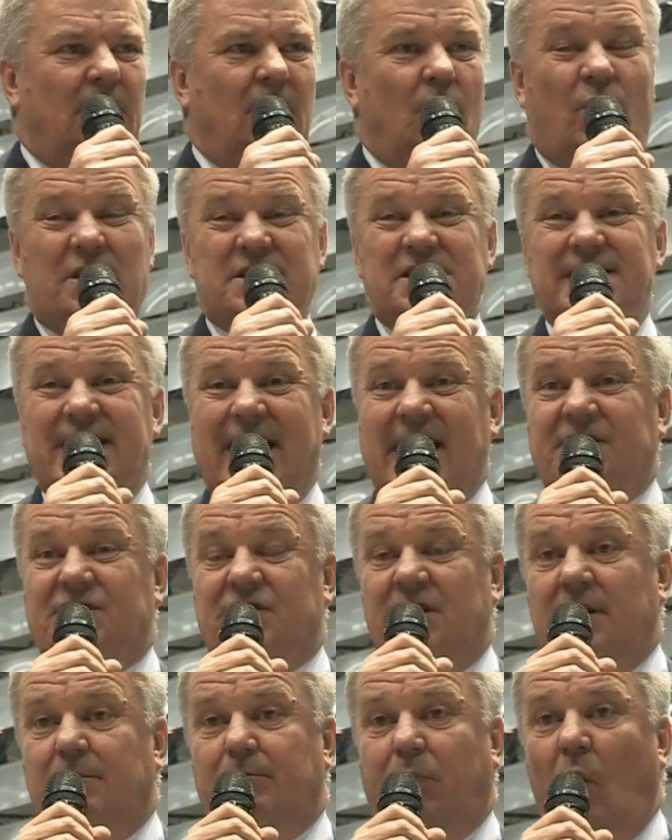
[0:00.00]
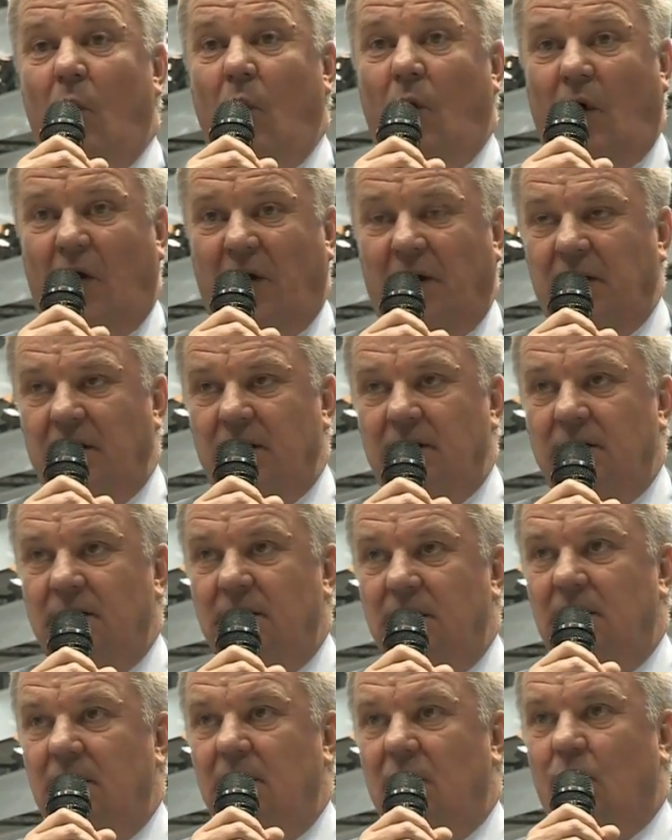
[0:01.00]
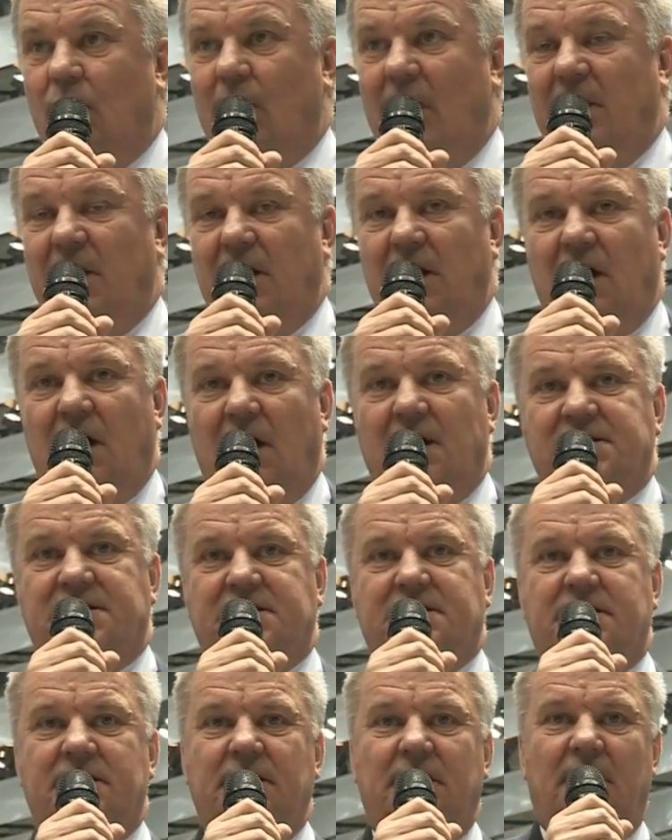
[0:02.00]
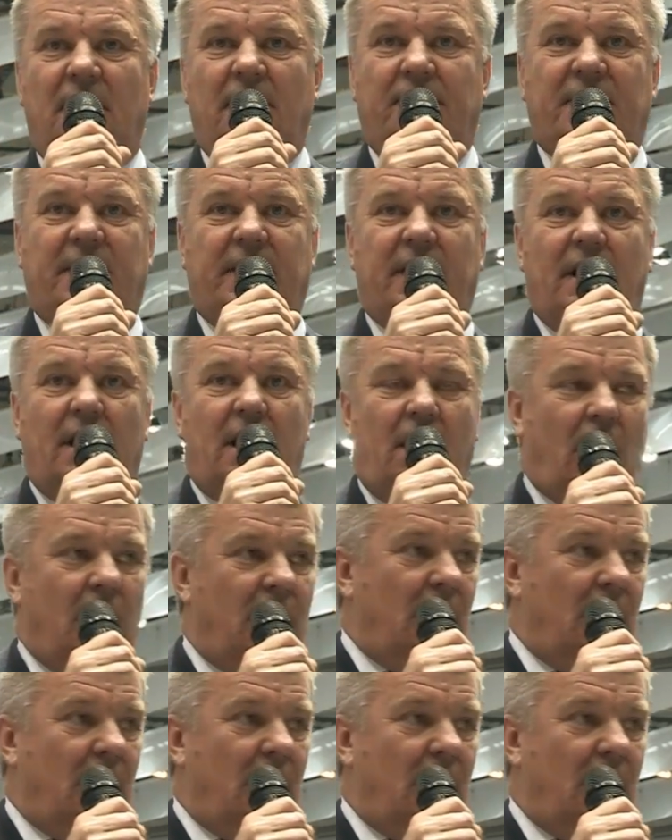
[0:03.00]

wasn't actually born when the last of the